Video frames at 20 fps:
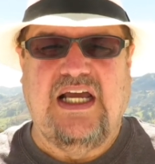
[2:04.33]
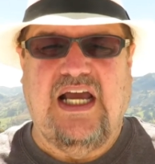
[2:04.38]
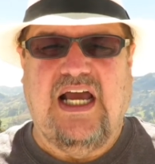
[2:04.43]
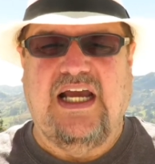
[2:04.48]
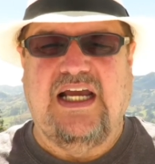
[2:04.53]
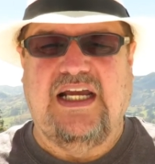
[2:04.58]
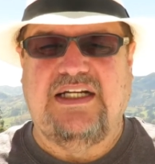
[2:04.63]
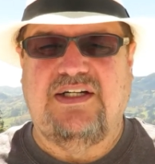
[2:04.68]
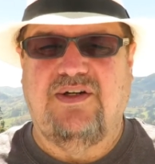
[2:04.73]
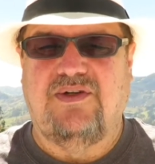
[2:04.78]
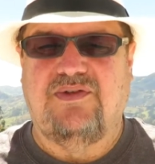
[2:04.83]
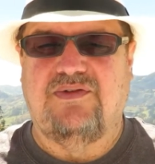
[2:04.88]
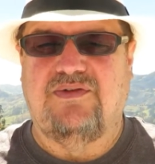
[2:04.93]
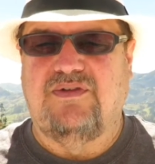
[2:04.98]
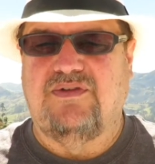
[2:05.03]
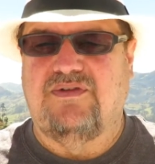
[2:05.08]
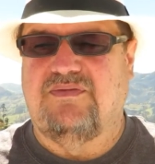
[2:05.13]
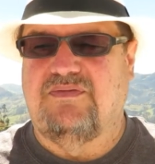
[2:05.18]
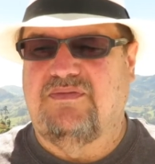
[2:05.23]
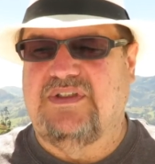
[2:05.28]
I
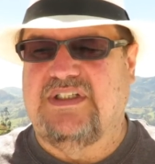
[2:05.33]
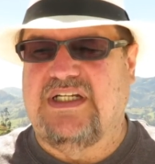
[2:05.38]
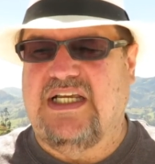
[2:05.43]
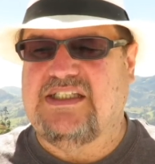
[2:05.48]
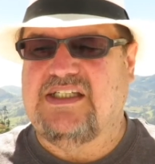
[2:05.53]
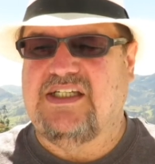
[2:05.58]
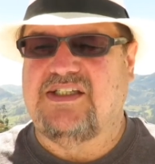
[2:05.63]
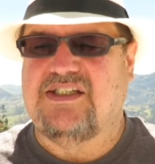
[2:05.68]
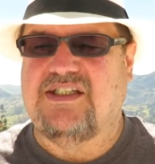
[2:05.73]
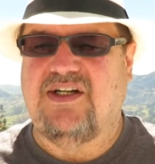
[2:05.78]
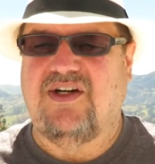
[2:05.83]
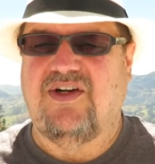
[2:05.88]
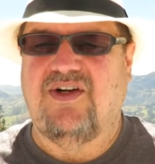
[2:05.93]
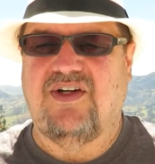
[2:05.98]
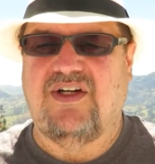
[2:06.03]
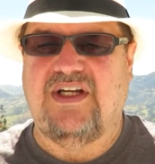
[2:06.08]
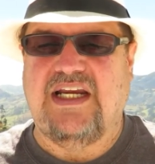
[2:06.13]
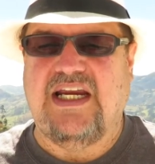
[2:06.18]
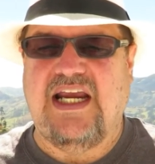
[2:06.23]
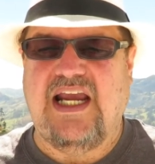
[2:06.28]
don't
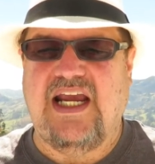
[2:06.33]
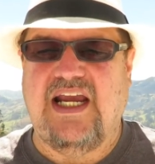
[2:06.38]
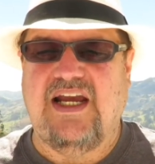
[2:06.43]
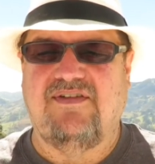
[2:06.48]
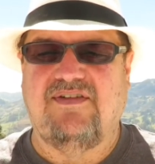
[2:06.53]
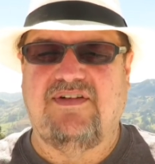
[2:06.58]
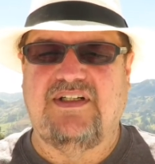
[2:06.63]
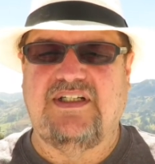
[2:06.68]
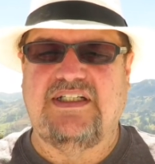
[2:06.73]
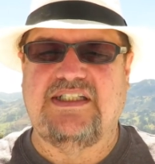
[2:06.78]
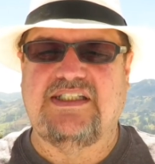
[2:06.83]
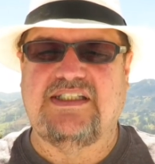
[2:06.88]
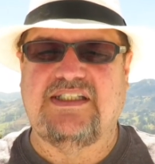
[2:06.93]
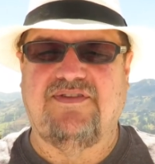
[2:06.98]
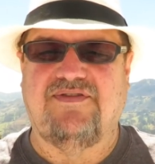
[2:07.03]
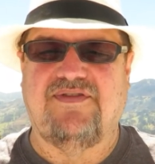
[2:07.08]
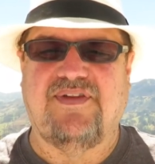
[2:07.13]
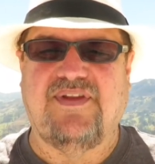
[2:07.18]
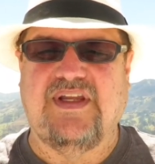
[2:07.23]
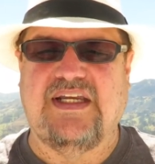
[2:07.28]
necessarily have a list
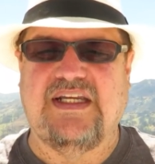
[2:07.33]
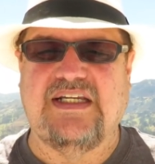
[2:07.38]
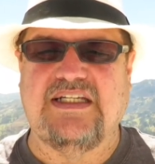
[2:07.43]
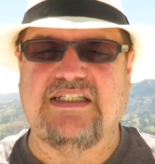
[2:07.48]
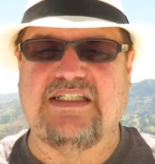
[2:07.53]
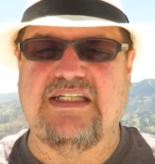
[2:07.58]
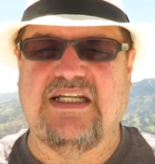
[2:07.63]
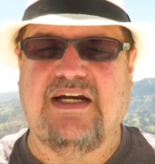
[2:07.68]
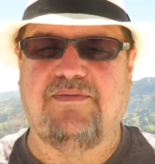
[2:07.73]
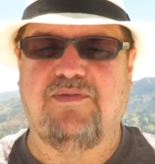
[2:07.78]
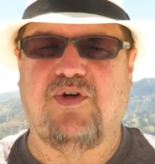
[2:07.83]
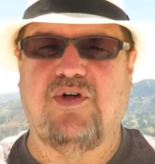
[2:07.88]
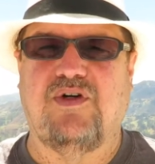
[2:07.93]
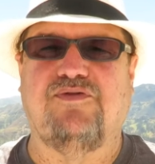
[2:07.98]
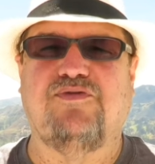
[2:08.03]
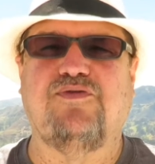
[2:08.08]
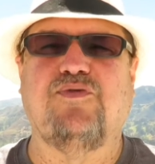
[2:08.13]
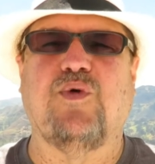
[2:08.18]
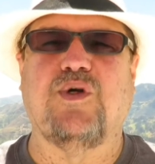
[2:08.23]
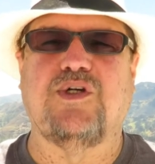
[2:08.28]
of things that I'm going
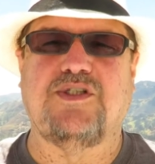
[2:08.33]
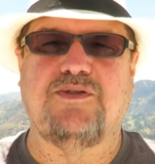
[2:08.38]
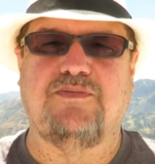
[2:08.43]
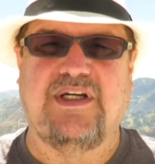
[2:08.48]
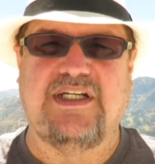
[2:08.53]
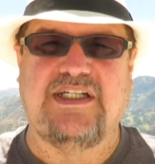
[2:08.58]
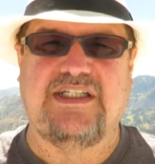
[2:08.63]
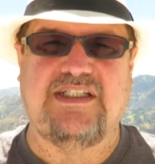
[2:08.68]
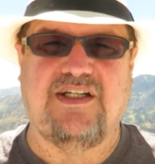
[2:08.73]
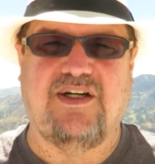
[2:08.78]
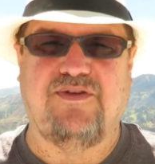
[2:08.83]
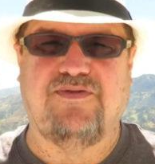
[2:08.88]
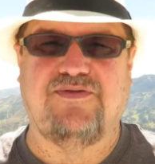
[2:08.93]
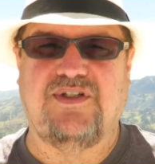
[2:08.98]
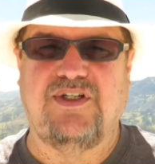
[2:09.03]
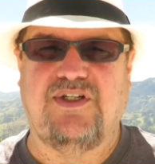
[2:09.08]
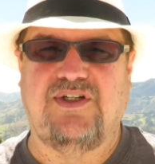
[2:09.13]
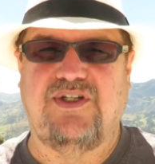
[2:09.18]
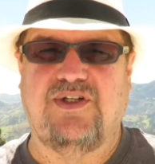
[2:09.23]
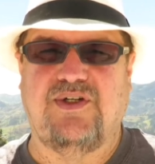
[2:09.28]
to force myself
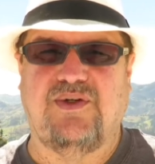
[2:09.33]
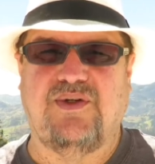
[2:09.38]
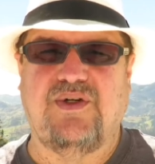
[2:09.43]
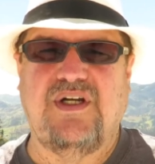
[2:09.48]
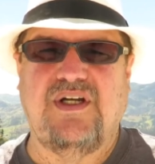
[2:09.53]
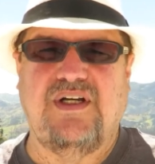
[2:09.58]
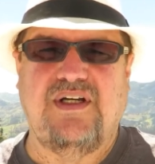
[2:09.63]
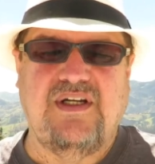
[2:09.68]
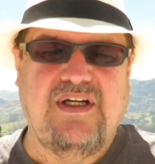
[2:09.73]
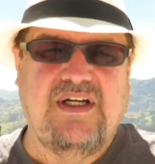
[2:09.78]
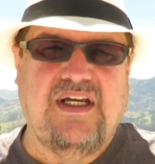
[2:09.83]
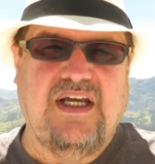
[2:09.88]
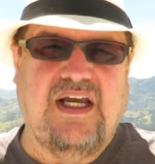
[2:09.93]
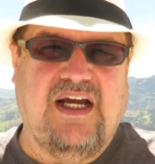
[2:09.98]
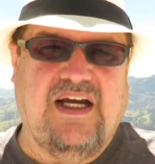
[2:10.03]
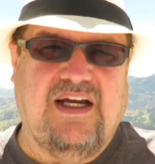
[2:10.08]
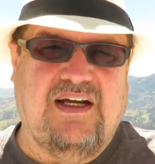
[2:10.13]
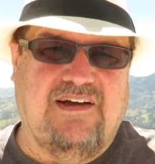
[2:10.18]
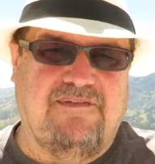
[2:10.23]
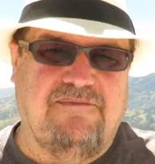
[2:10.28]
to do.
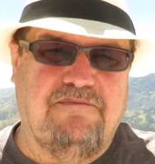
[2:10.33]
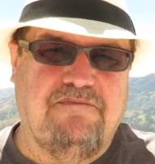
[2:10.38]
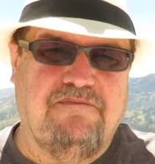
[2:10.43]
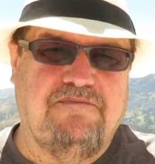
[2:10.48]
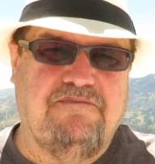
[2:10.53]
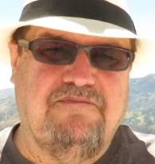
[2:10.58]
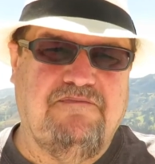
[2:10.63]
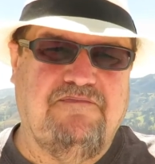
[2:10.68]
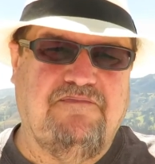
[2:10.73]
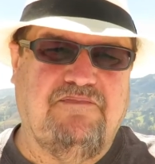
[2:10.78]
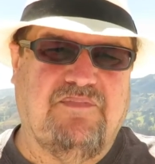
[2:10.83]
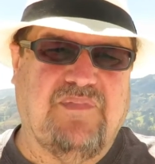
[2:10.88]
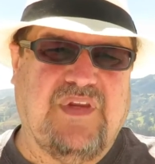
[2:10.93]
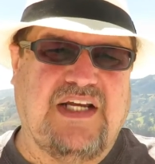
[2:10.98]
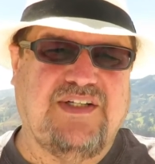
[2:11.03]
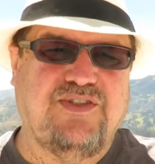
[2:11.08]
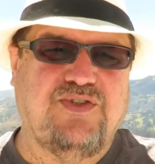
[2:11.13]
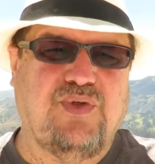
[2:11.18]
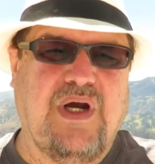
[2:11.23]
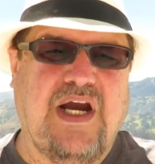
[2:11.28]
Uh,
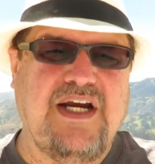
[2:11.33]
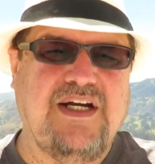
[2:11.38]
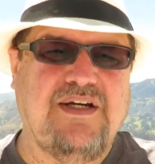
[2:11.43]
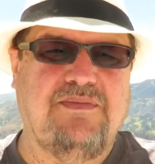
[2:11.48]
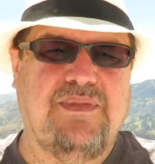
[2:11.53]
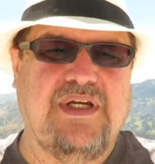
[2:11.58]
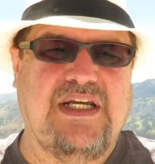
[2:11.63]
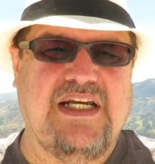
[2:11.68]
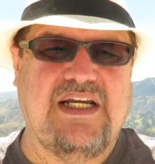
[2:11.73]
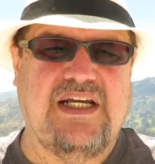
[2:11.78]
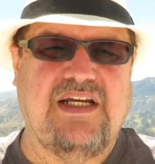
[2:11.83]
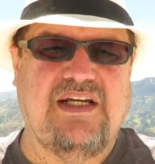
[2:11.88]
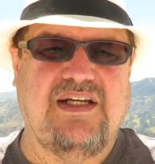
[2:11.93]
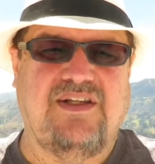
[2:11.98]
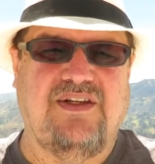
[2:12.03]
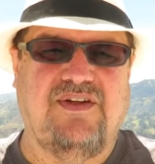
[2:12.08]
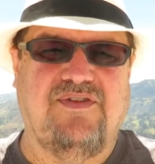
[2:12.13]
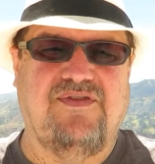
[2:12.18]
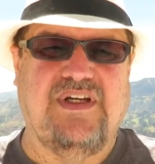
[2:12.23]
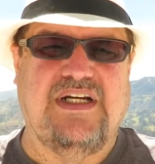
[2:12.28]
I try to make
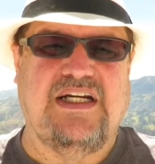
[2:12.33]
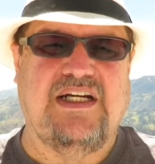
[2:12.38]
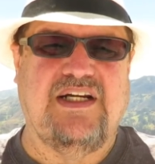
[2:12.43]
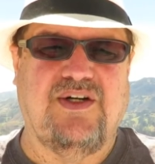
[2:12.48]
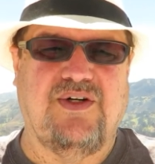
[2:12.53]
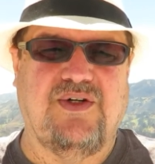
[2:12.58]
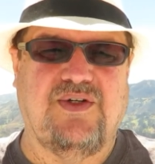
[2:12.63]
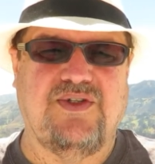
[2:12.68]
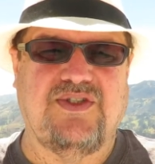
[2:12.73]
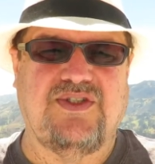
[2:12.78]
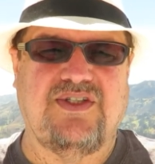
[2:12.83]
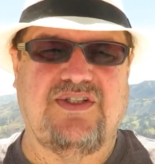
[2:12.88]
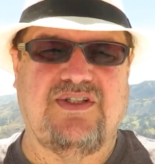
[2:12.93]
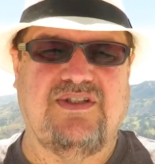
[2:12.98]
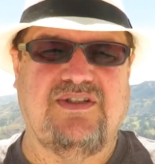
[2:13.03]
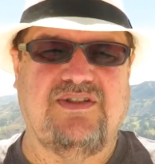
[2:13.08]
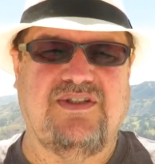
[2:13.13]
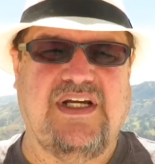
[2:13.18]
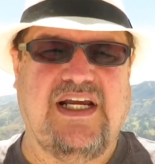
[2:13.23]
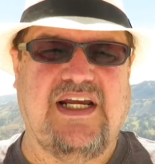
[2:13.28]
the videos
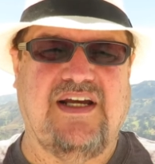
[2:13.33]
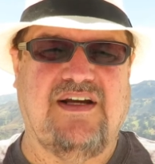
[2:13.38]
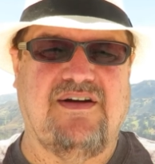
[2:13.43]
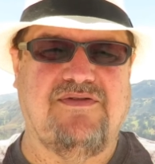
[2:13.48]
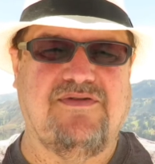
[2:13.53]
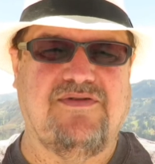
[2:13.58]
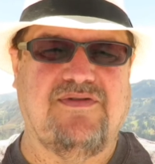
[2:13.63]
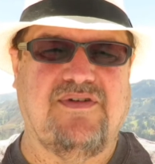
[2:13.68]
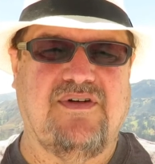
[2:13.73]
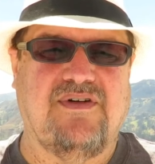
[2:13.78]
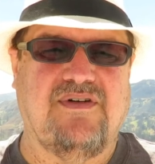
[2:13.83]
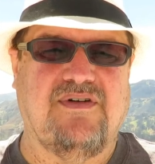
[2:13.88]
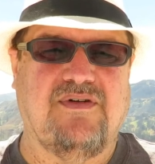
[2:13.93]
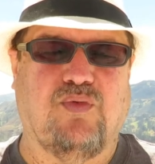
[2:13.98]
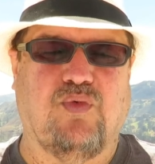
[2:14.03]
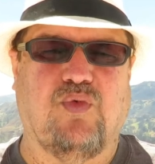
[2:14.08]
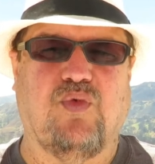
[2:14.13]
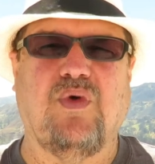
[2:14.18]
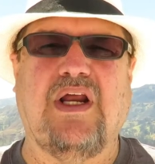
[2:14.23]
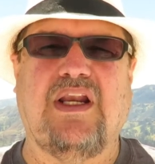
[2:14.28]
to have
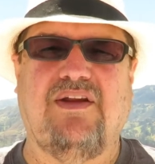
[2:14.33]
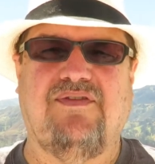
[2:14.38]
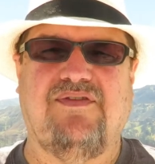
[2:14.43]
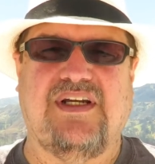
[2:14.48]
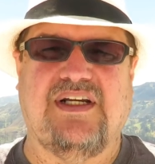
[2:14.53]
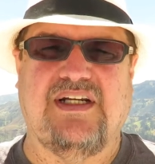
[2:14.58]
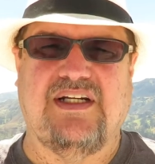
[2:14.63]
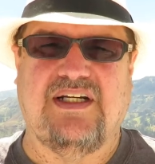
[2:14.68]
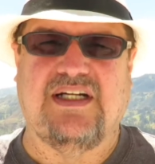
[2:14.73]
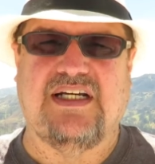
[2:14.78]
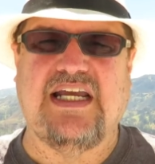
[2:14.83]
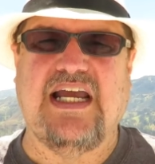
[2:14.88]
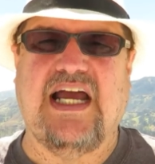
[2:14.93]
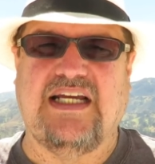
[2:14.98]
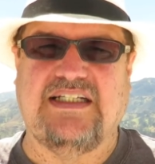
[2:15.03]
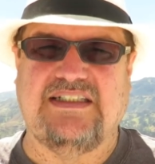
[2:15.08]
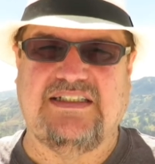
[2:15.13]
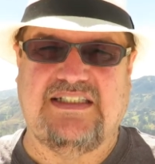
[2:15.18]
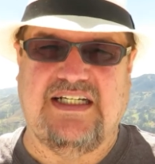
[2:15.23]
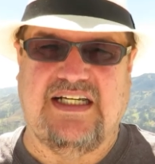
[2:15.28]
relevant
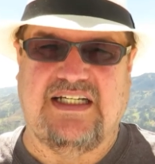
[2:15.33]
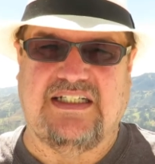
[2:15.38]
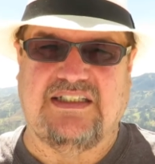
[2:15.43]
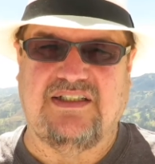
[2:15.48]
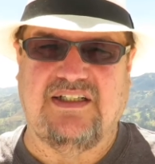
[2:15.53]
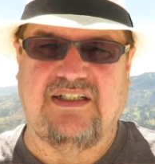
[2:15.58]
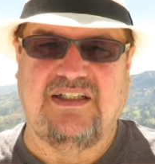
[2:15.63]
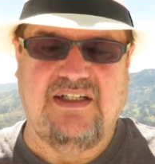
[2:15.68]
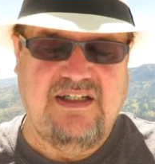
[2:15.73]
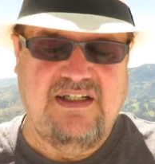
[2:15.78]
content.